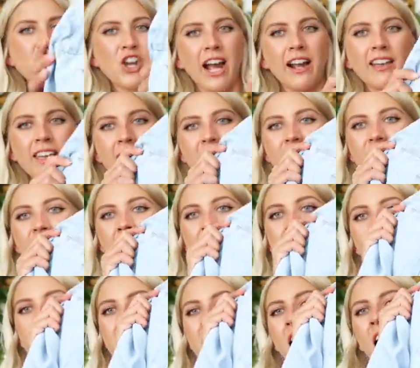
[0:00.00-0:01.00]
jacket
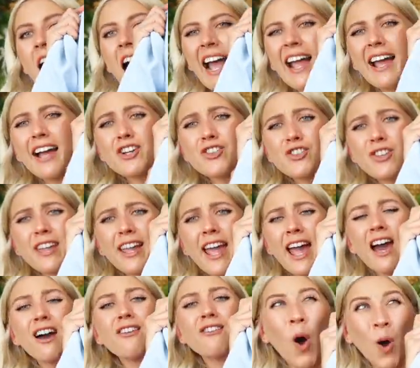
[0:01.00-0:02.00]
that I actually
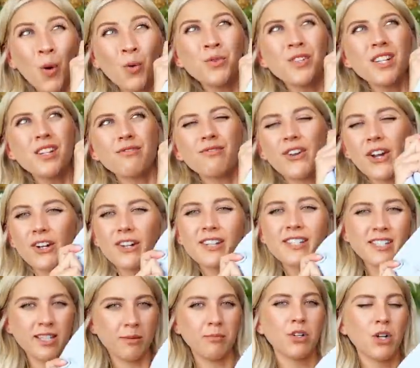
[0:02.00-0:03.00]
have owned very
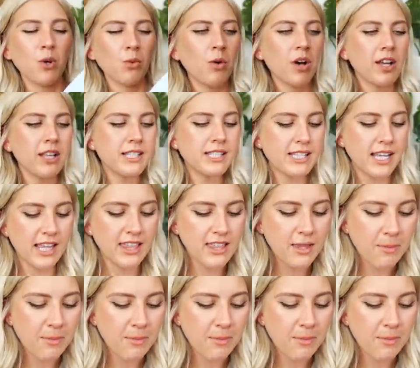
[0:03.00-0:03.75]
similar ones in